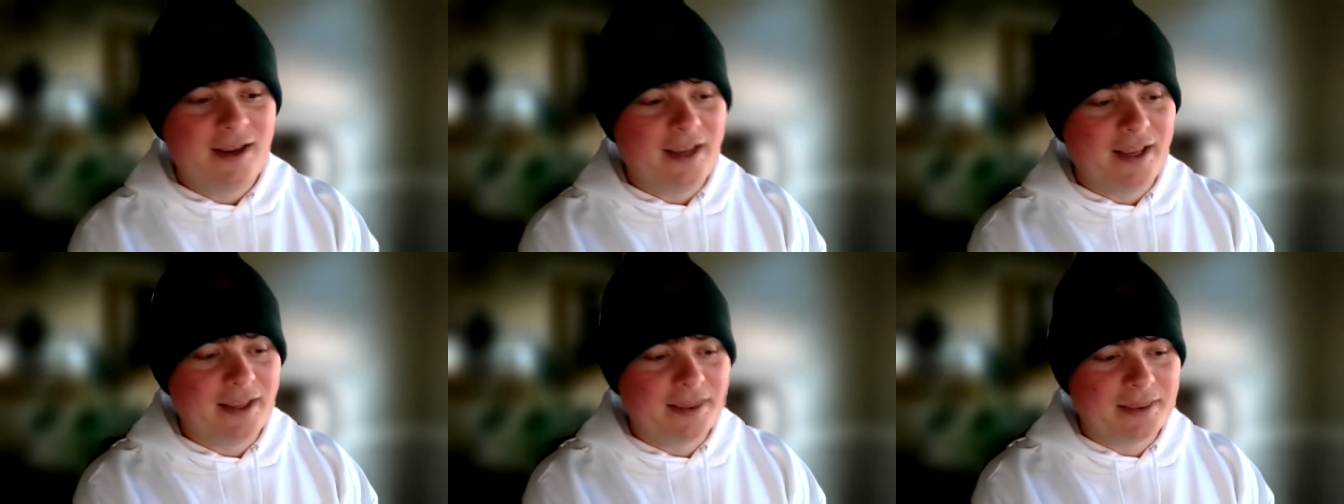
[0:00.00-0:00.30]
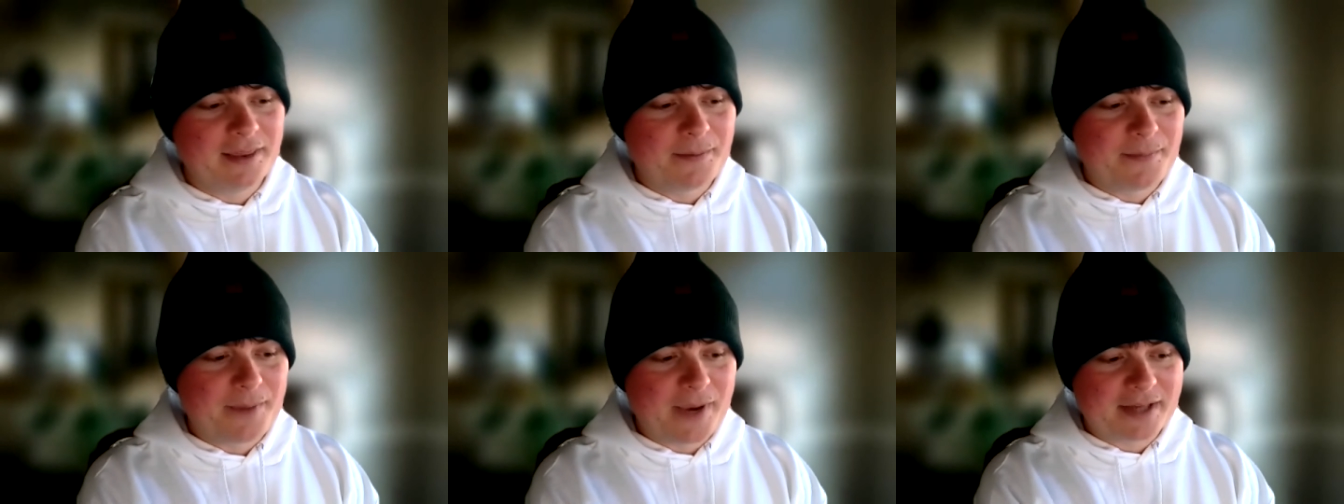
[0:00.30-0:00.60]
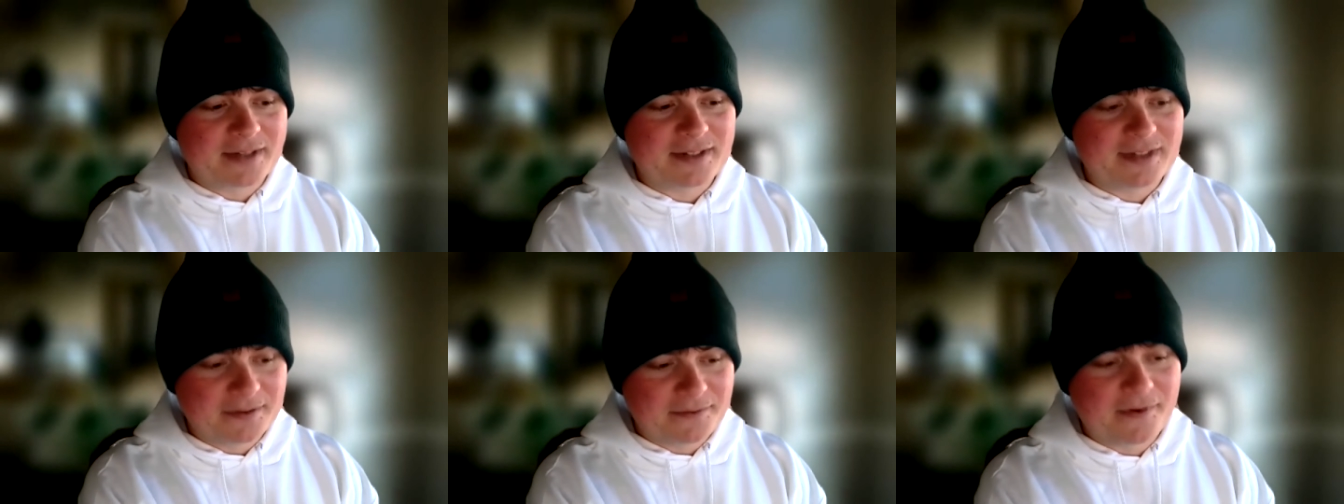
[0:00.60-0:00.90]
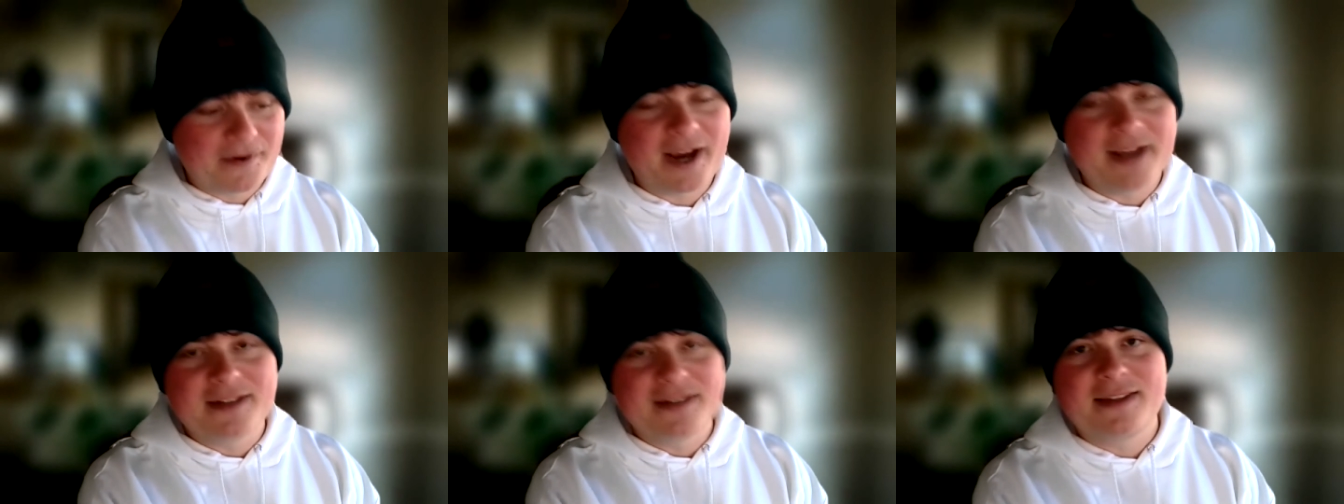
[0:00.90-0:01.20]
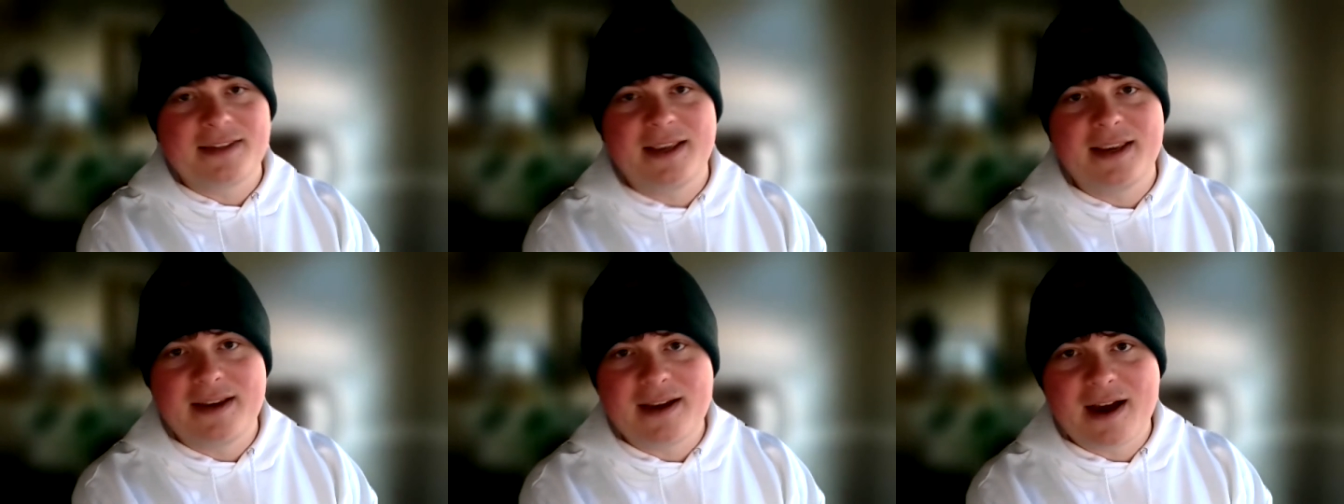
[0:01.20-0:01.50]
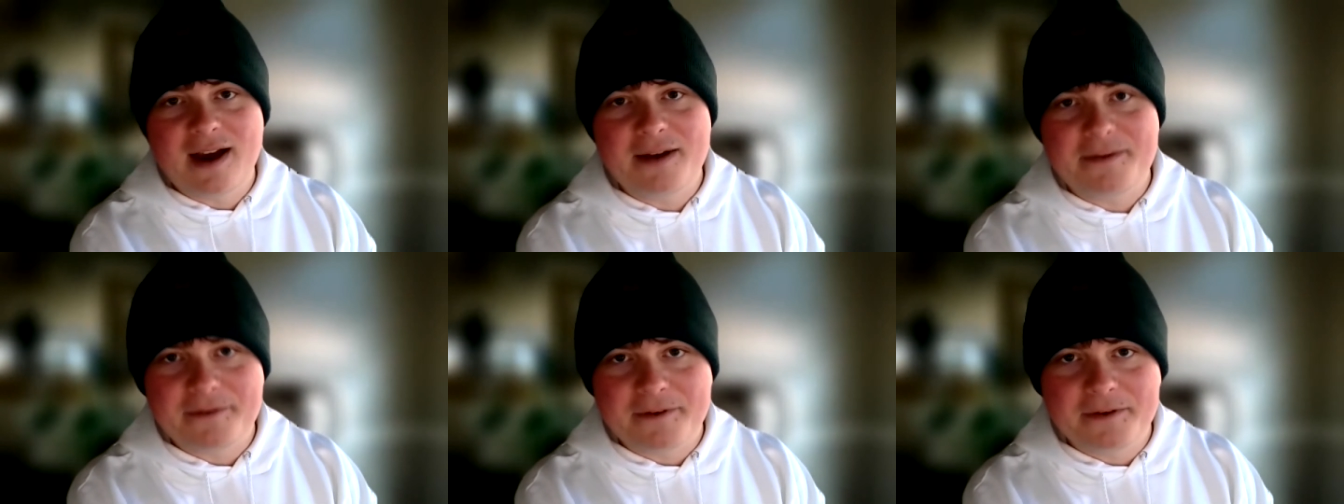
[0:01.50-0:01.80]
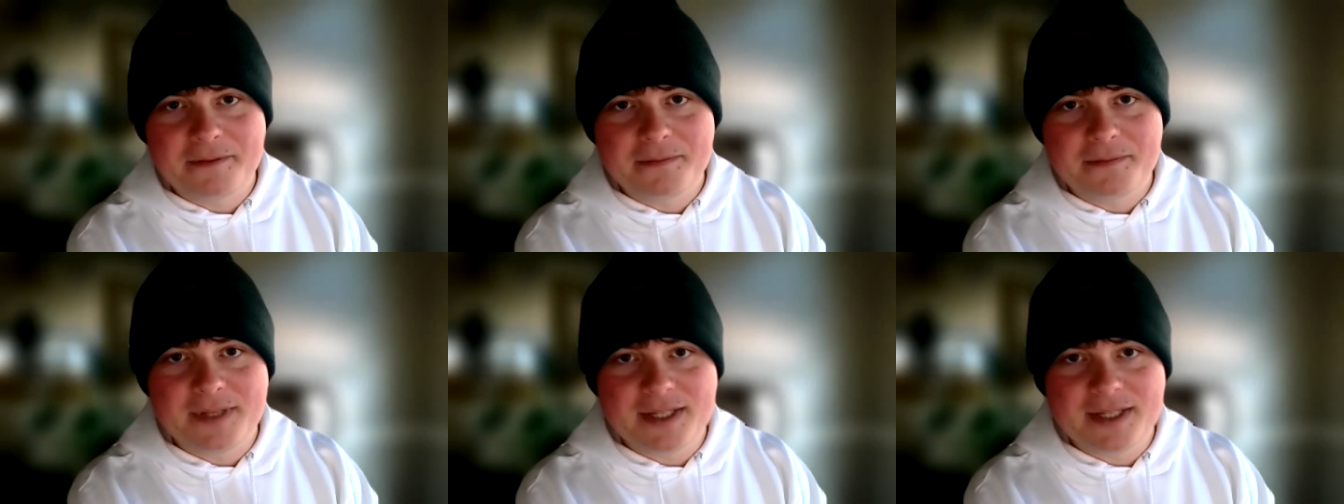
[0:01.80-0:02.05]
And the best advice that he got from